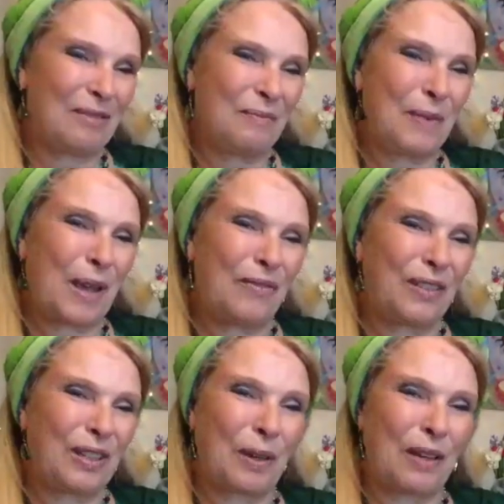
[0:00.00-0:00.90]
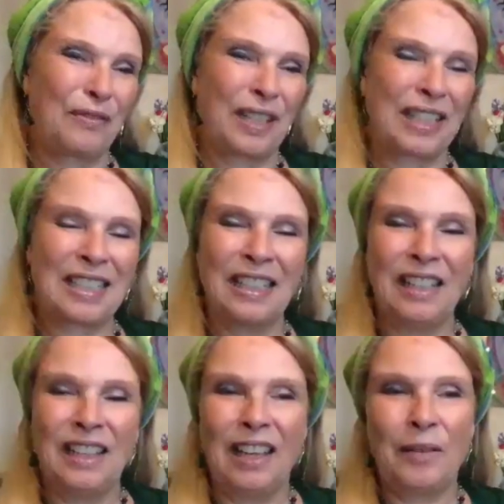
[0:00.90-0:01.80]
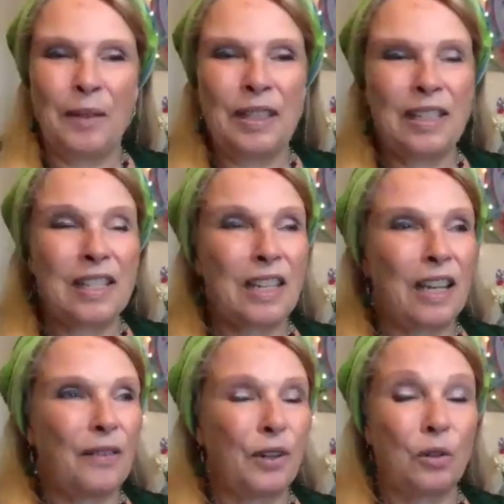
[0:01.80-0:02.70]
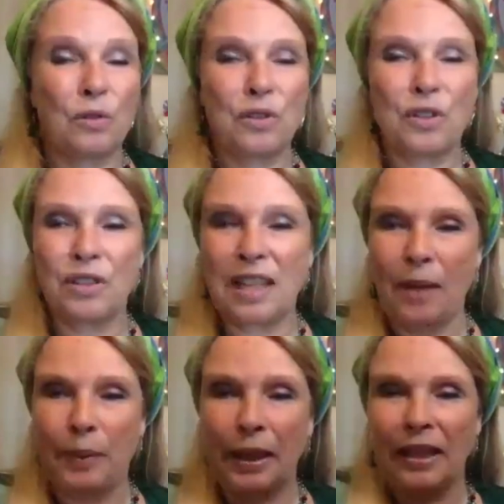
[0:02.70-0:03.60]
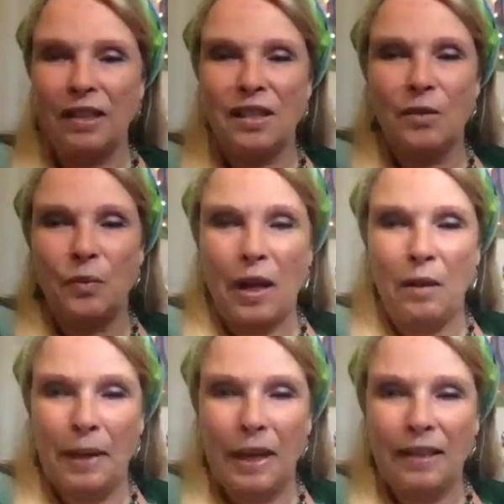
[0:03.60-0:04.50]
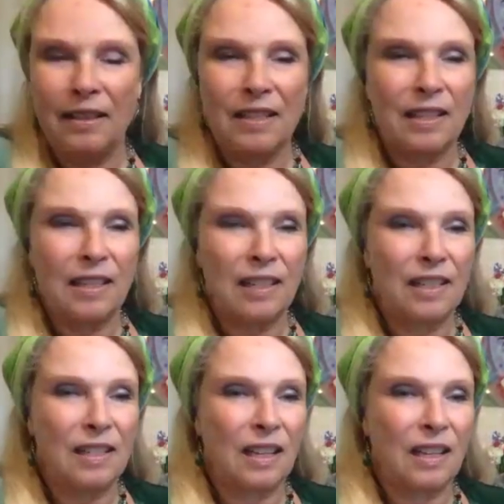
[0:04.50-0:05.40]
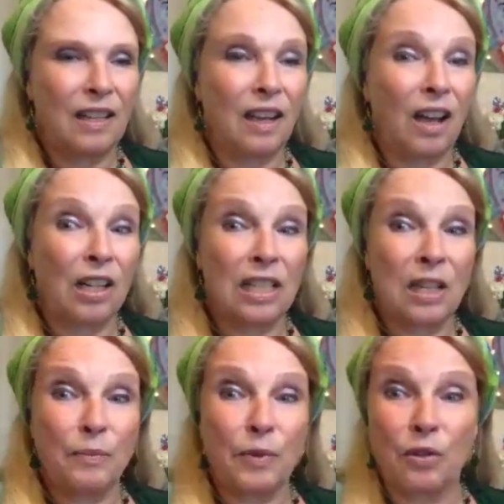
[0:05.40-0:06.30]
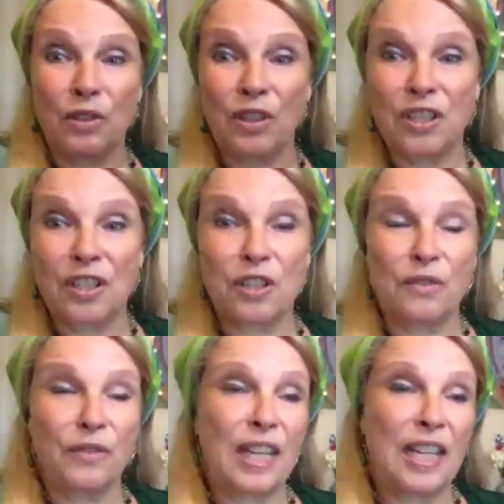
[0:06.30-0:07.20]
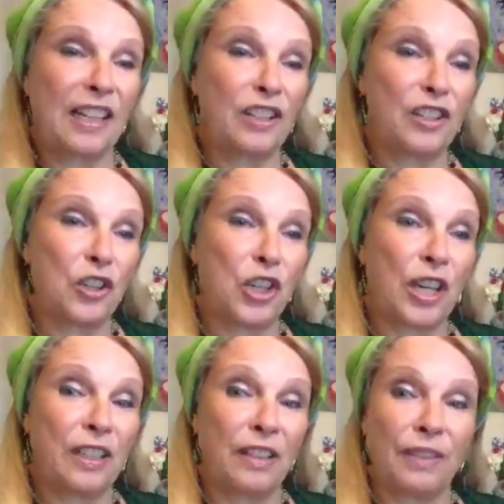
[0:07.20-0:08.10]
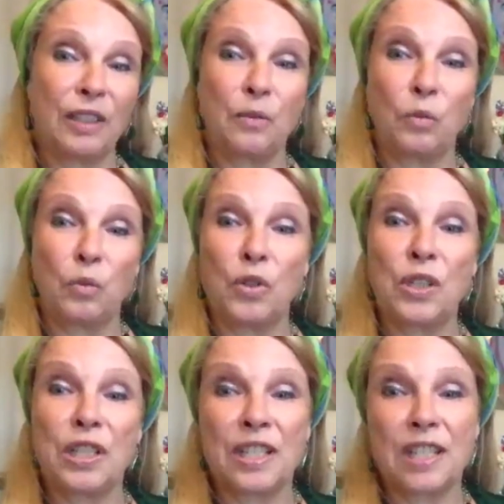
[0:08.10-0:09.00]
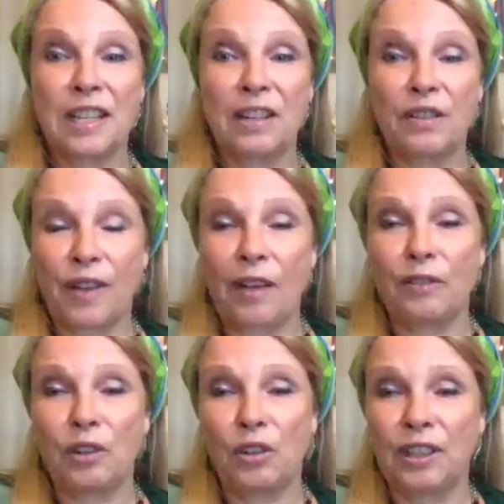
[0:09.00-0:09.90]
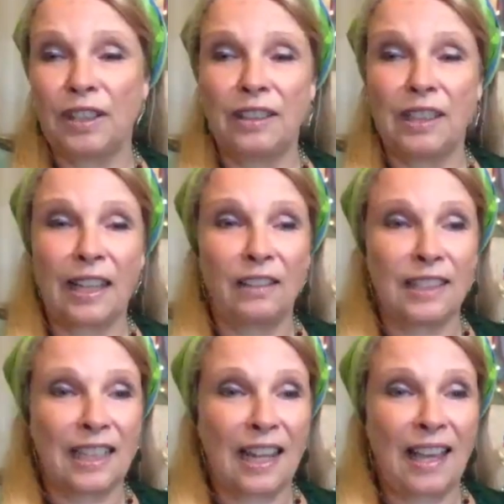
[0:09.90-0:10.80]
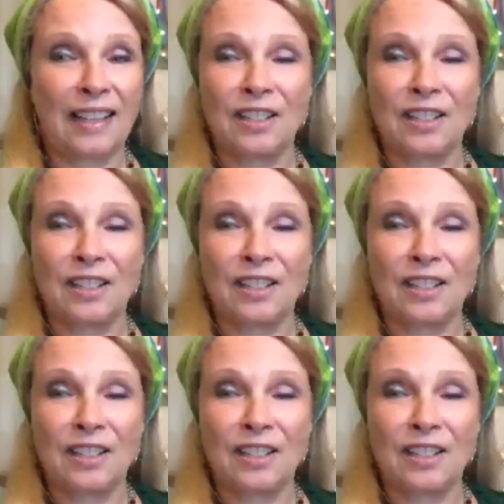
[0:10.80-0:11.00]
Perfect. I mean, this year we are also tapping into the well maidens, these archetypical goddesses of healing associated with the waters here of Avalon and the Celtic land.